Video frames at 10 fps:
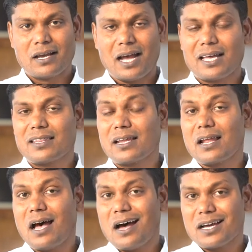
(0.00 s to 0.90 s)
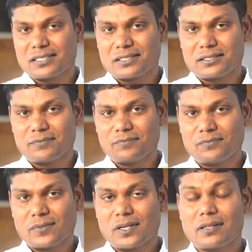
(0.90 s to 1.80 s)
and then asks
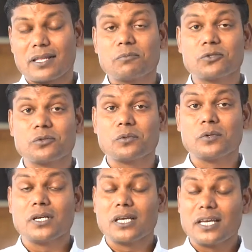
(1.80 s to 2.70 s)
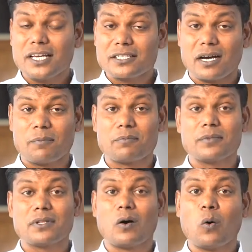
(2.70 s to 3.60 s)
them to heat up
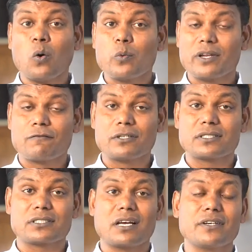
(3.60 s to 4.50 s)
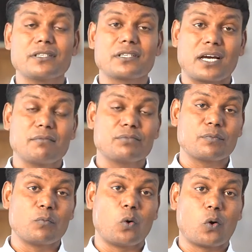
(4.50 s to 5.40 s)
the oven for seven times
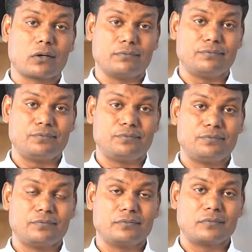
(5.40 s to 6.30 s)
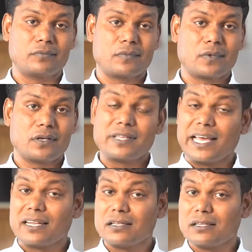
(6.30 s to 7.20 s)
more
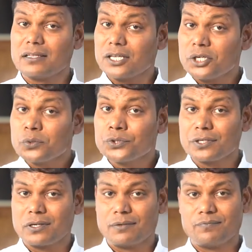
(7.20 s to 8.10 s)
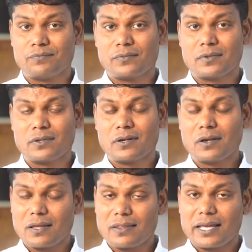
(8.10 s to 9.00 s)
than the usual.
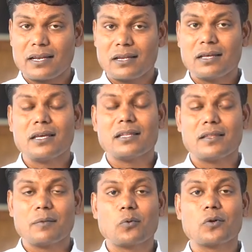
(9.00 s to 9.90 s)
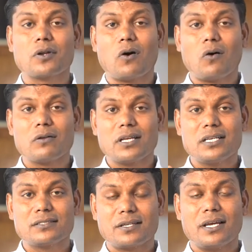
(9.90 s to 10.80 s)
And then they put all
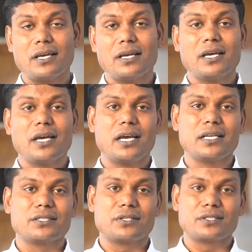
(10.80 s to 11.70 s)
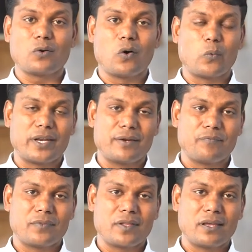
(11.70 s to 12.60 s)
these three into this oven.
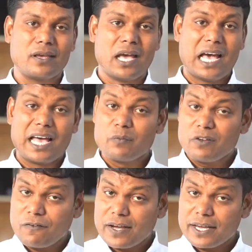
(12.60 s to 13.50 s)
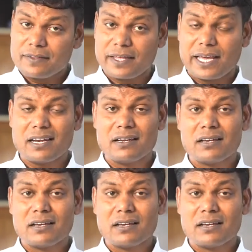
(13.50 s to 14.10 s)
And we find that